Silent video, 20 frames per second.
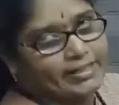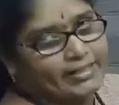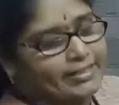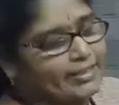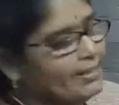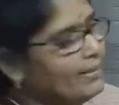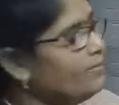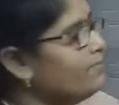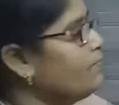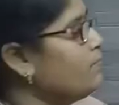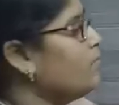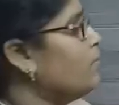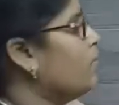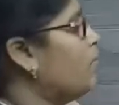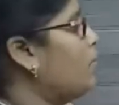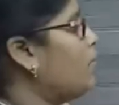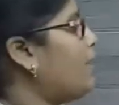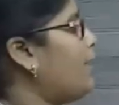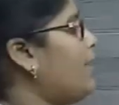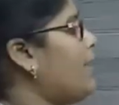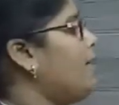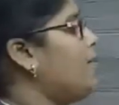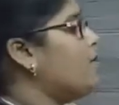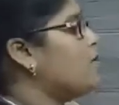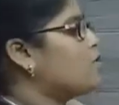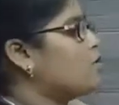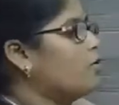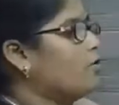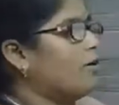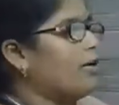it. Okay.
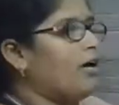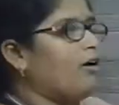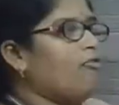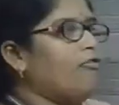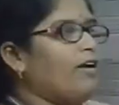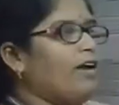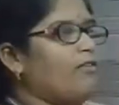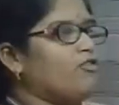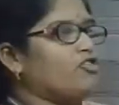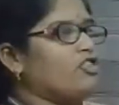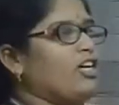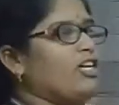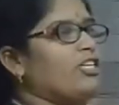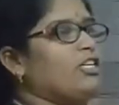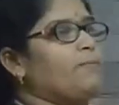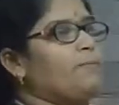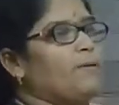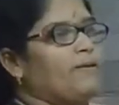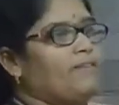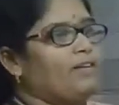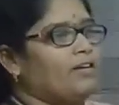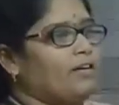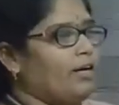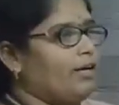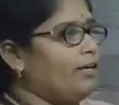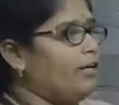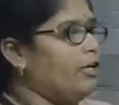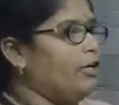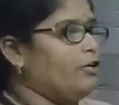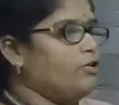So now we have changed present
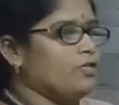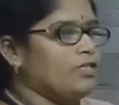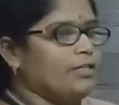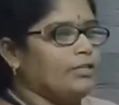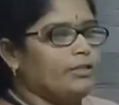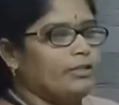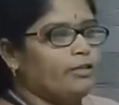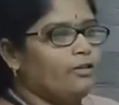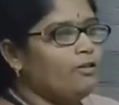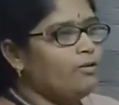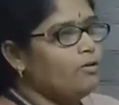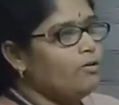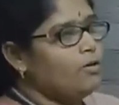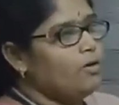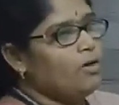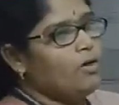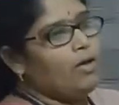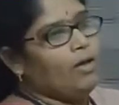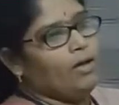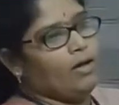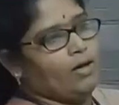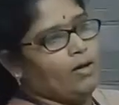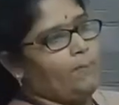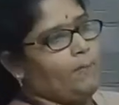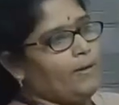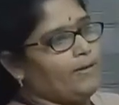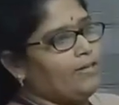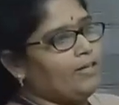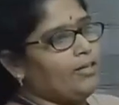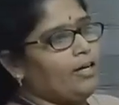continuous into
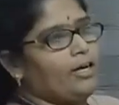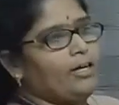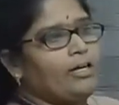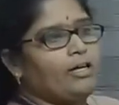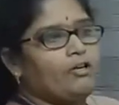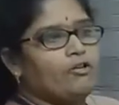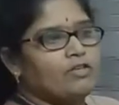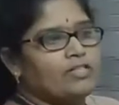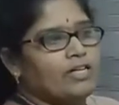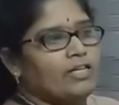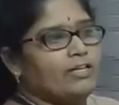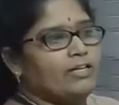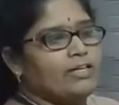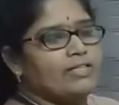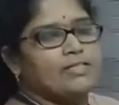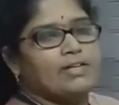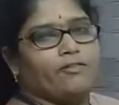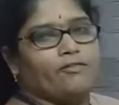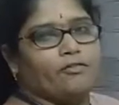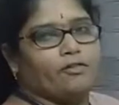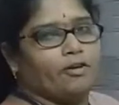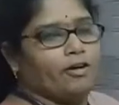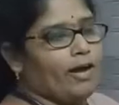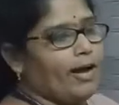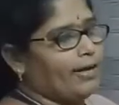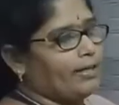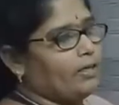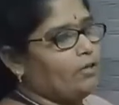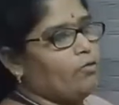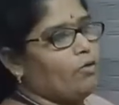present continuous sentence of
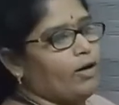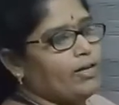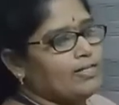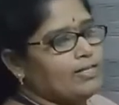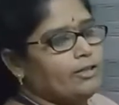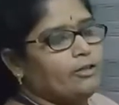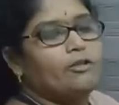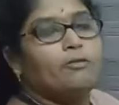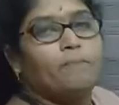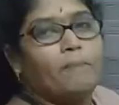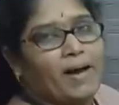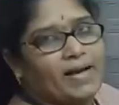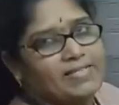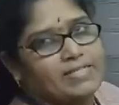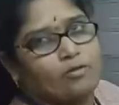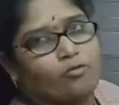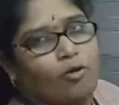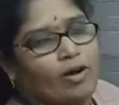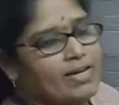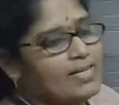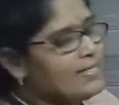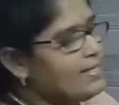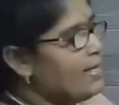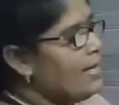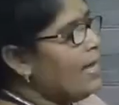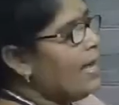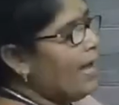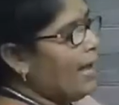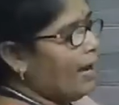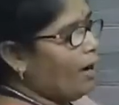active voice into passive voice
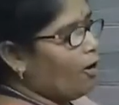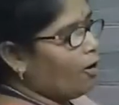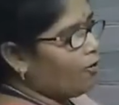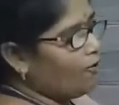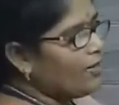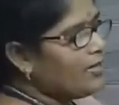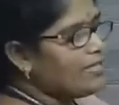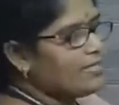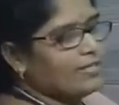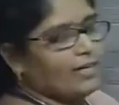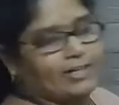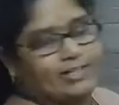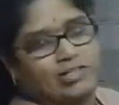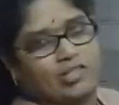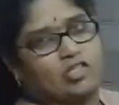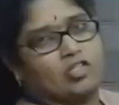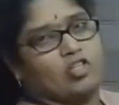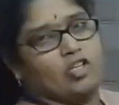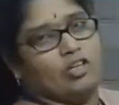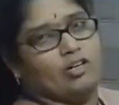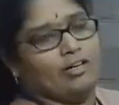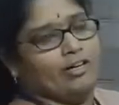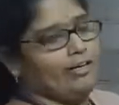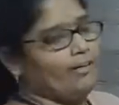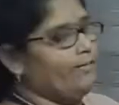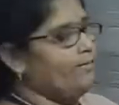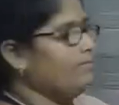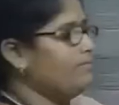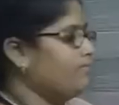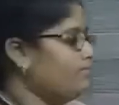along with structures,
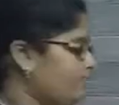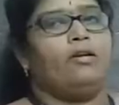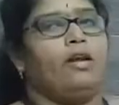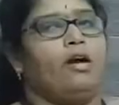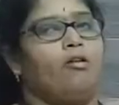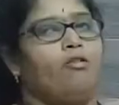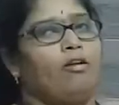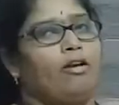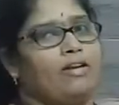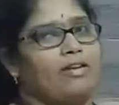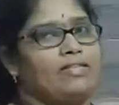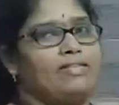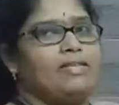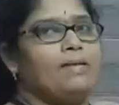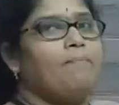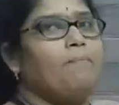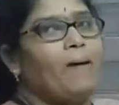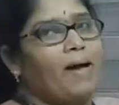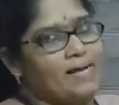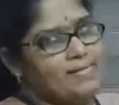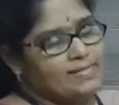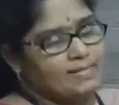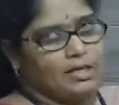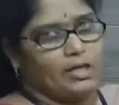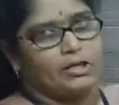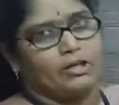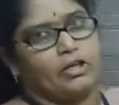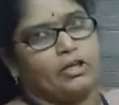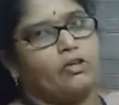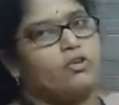children. Now let us see past
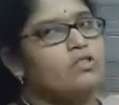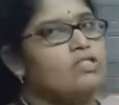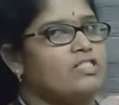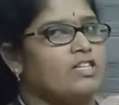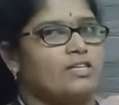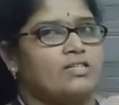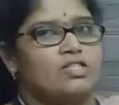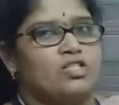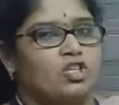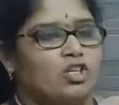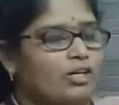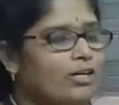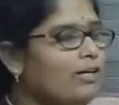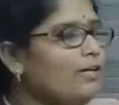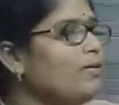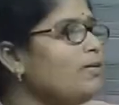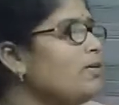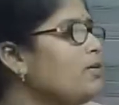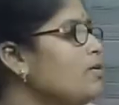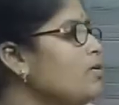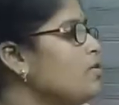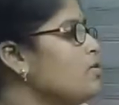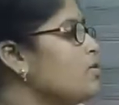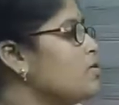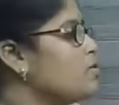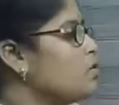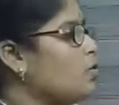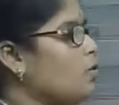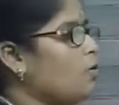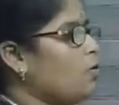continuous tense, children.
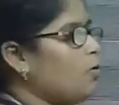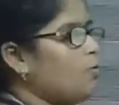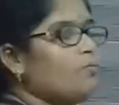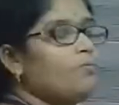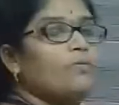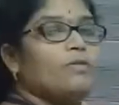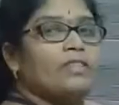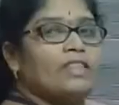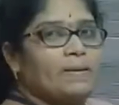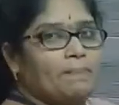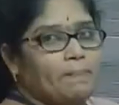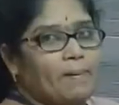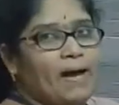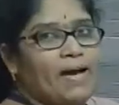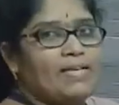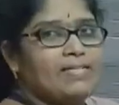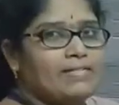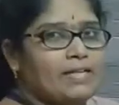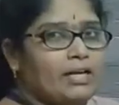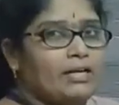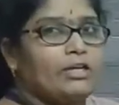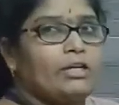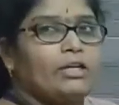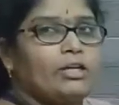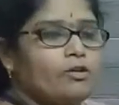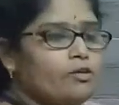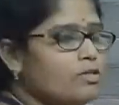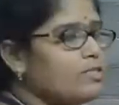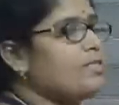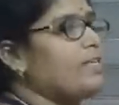So the past
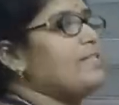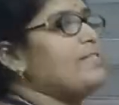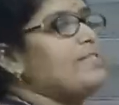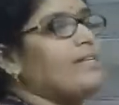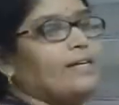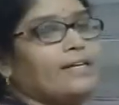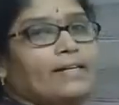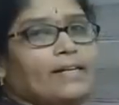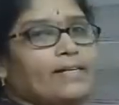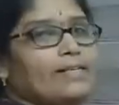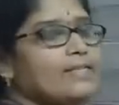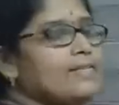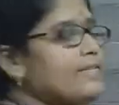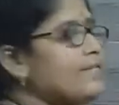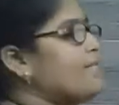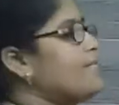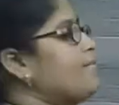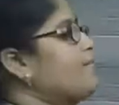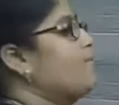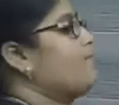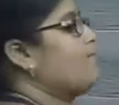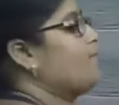continuous tense sentence.